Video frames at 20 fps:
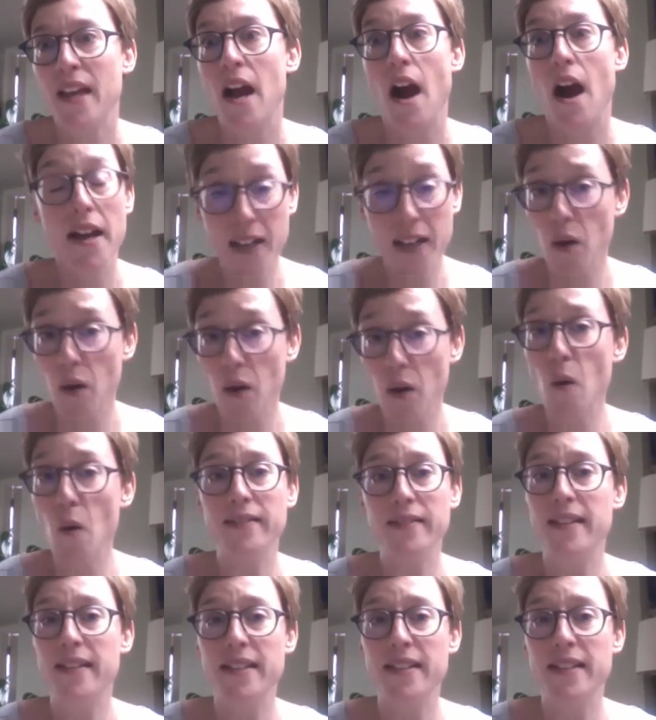always
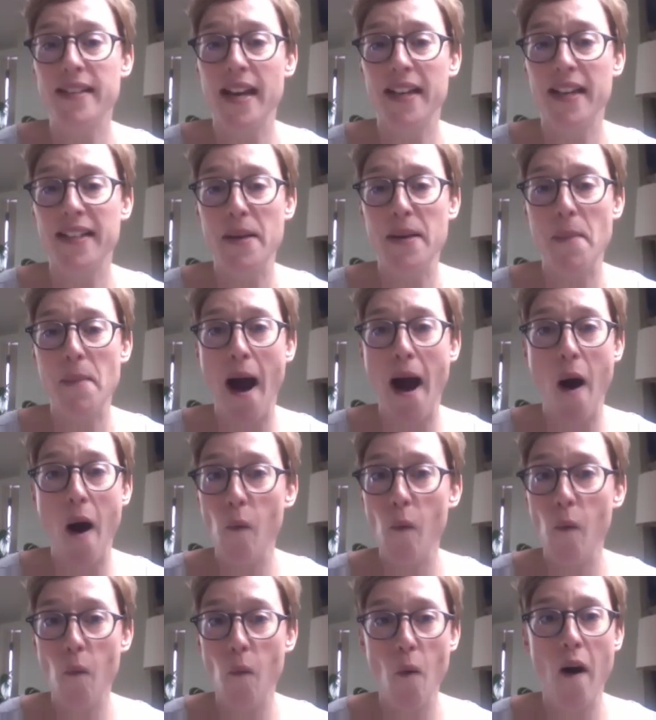send a second
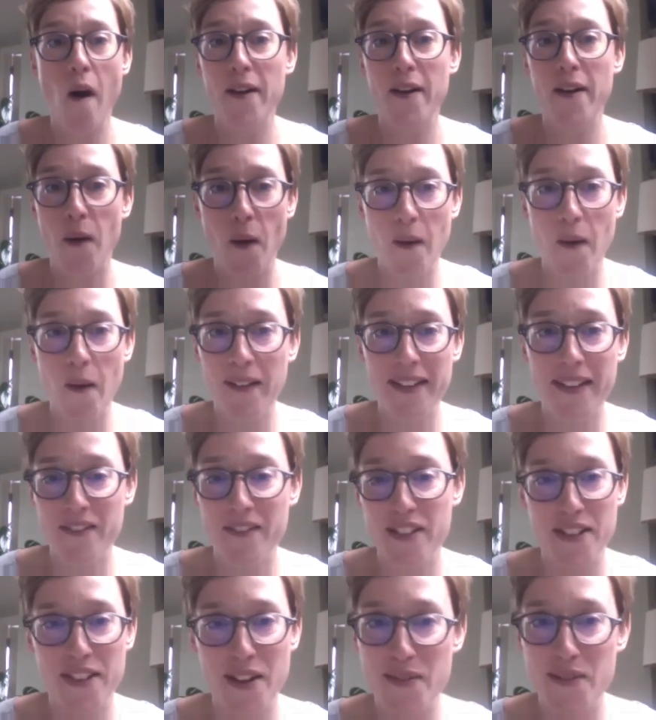email. Why not? If
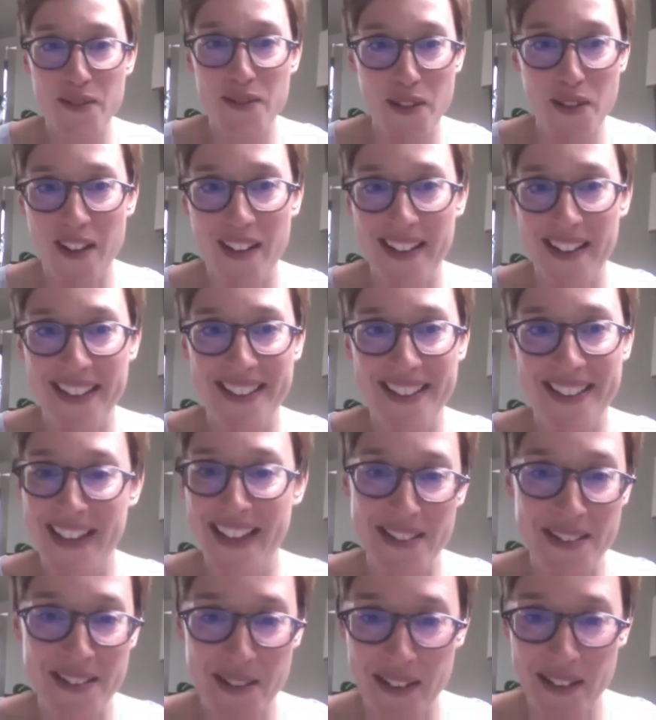you don't try,
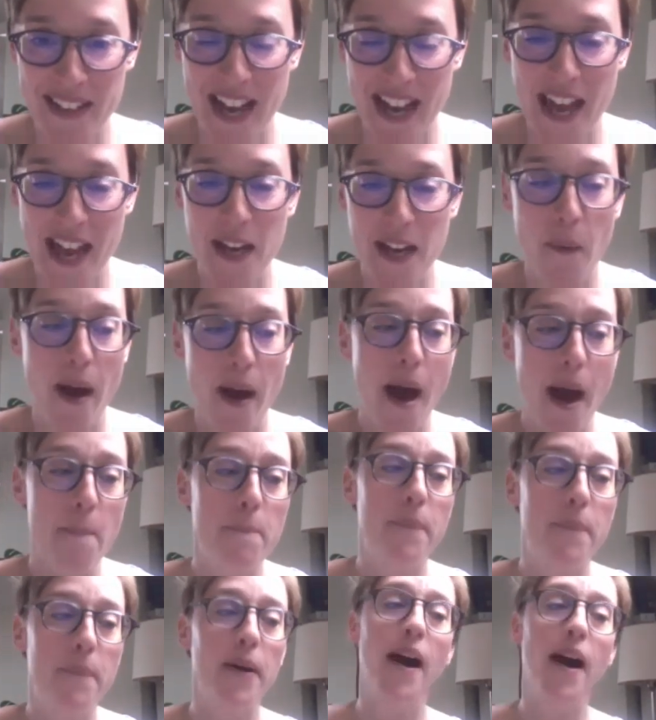then you're not going to get anywhere.
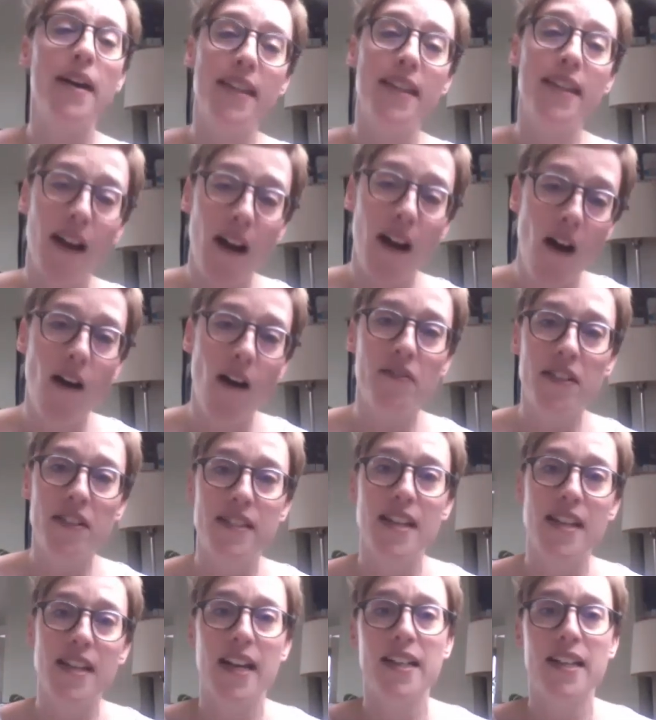But I think after
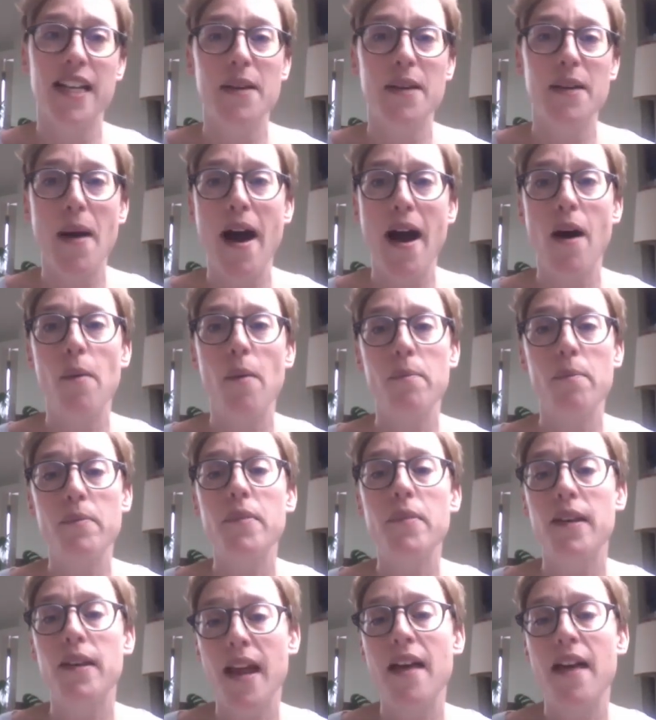the second email,
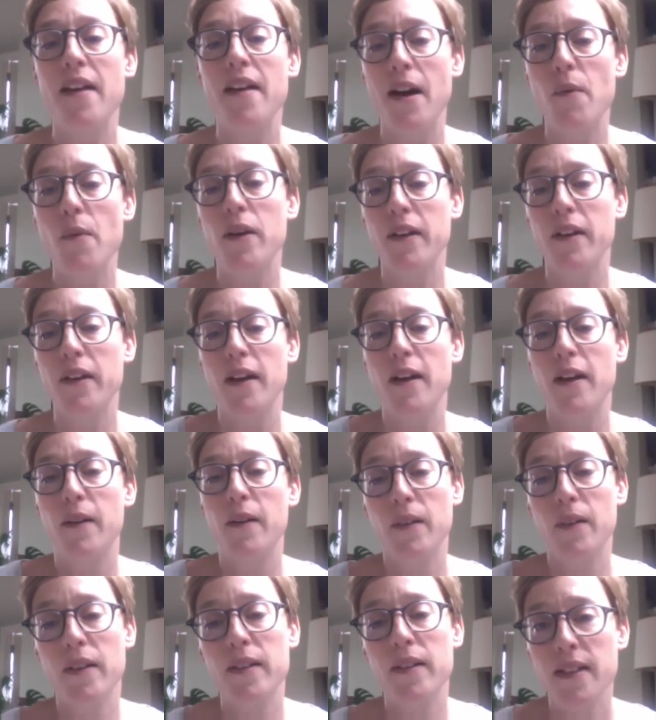let that one
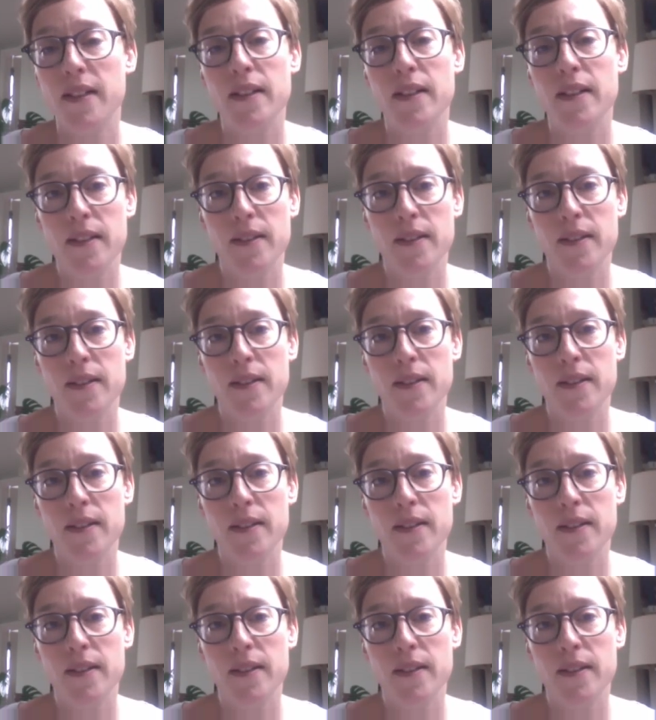go.